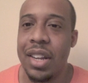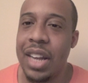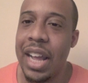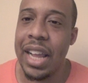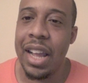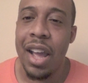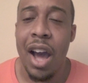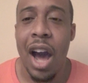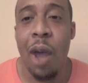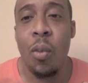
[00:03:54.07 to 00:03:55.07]
like,
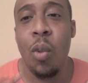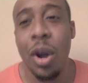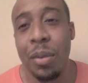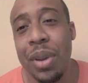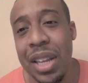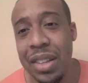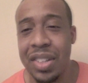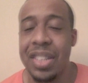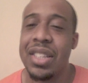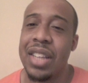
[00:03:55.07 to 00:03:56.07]
I want to believe
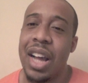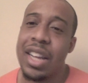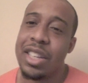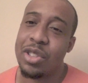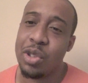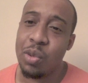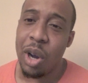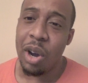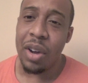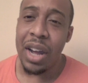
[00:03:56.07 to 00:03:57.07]
that this guy could do
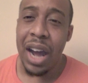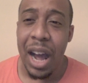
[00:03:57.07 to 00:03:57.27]
well.